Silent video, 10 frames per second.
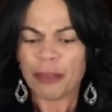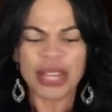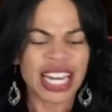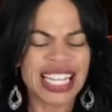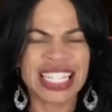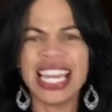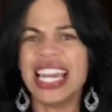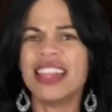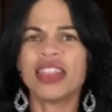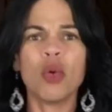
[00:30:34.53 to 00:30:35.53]
because
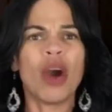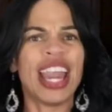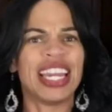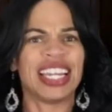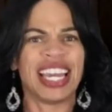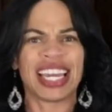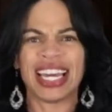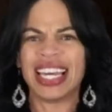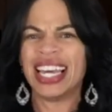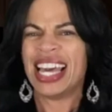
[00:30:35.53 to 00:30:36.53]
in the waiting,
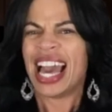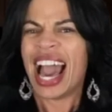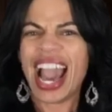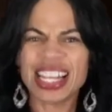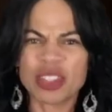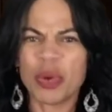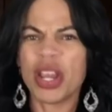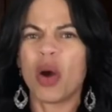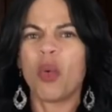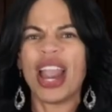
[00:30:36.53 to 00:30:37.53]
as
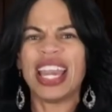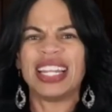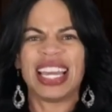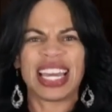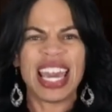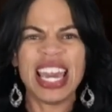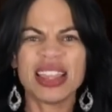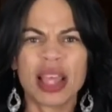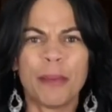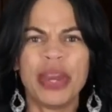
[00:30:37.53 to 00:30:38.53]
we are waiting,
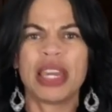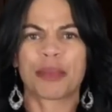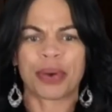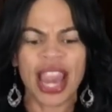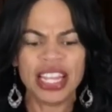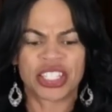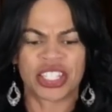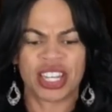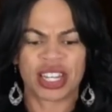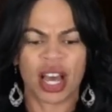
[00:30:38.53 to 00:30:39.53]
in the being
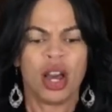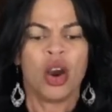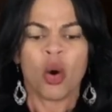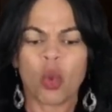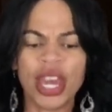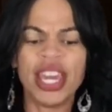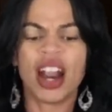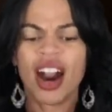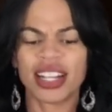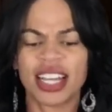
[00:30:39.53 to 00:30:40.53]
patient,
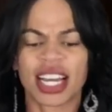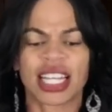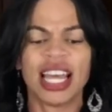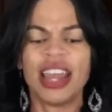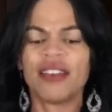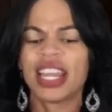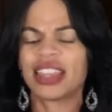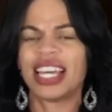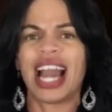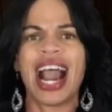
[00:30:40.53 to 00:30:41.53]
we are
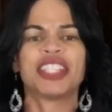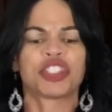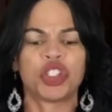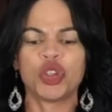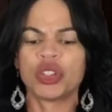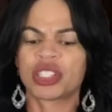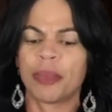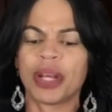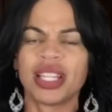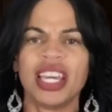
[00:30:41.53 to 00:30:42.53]
declaring that I choose
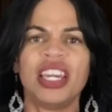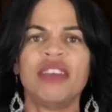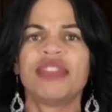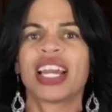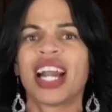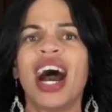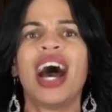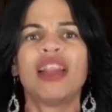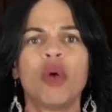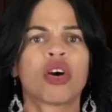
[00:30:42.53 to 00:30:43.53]
to believe that
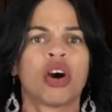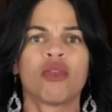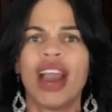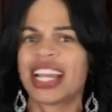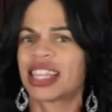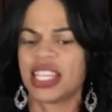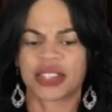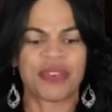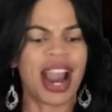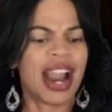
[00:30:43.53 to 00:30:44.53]
God will correct
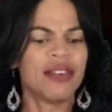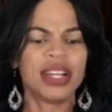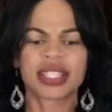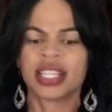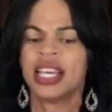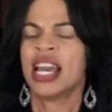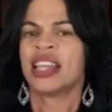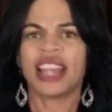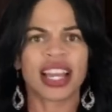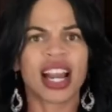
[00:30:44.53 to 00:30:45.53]
this virus,
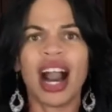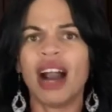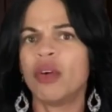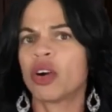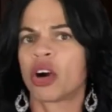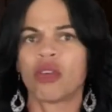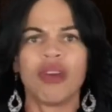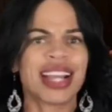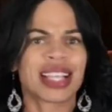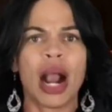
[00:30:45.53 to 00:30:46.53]
that God will
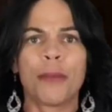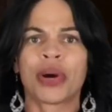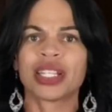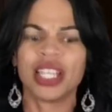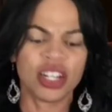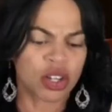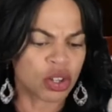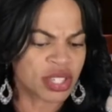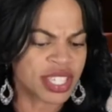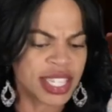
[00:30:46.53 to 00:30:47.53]
correct our
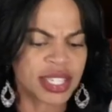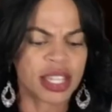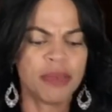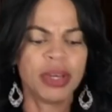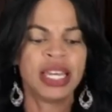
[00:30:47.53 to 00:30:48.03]
political system,